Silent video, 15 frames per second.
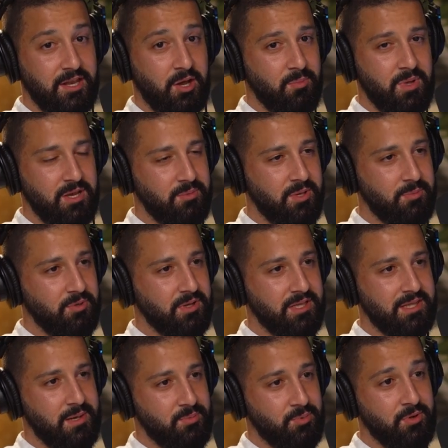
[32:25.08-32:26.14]
And not many
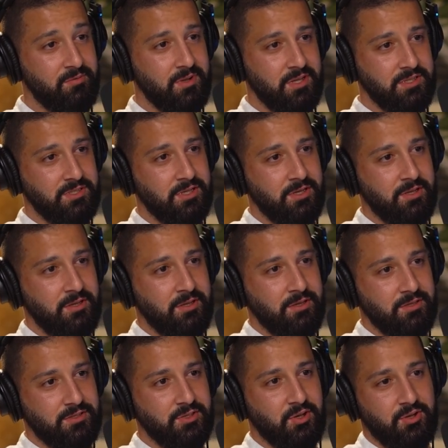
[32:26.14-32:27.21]
people get that privilege.
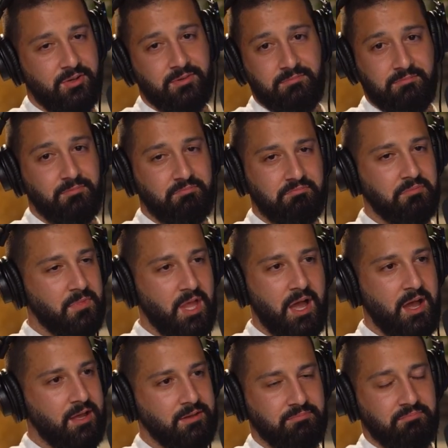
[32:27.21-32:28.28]
So
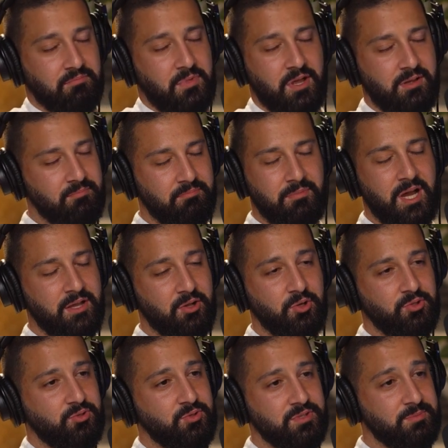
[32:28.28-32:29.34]
my
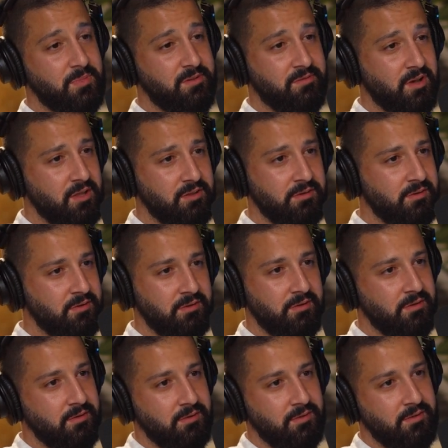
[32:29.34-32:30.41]
go-to is my father.
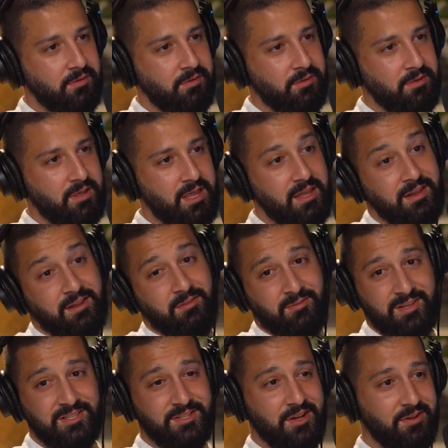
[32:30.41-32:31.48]
Yeah. And
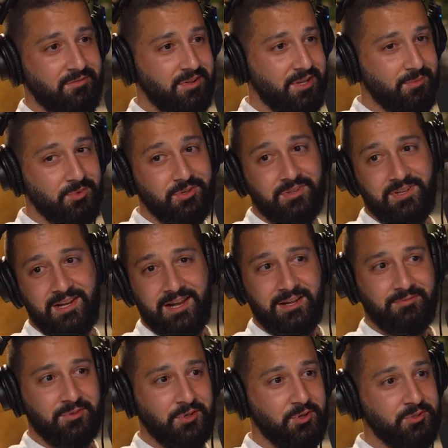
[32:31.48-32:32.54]
if he's not available, then
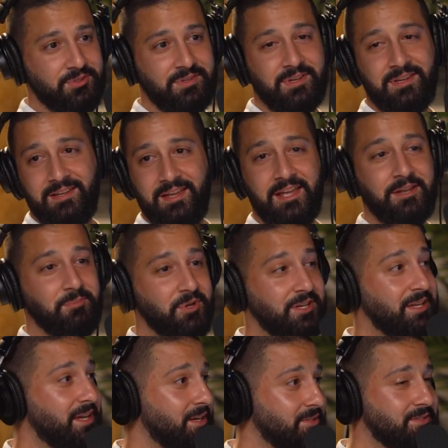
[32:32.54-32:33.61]
I have to go to
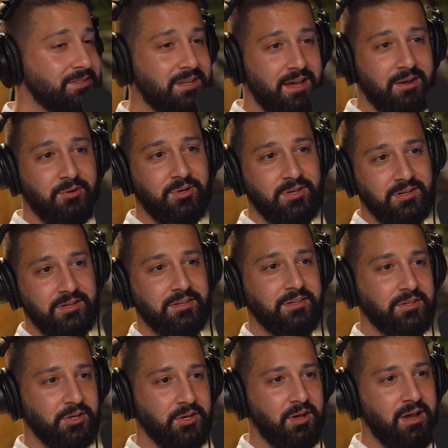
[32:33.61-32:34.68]
anybody else,
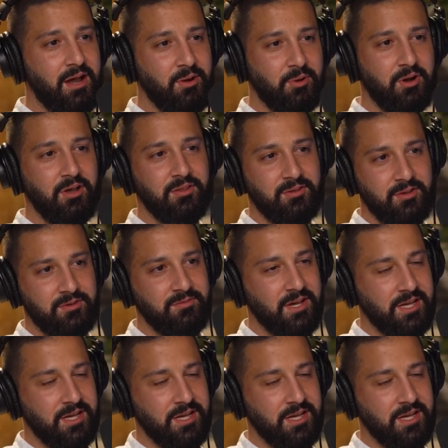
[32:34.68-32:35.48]
our other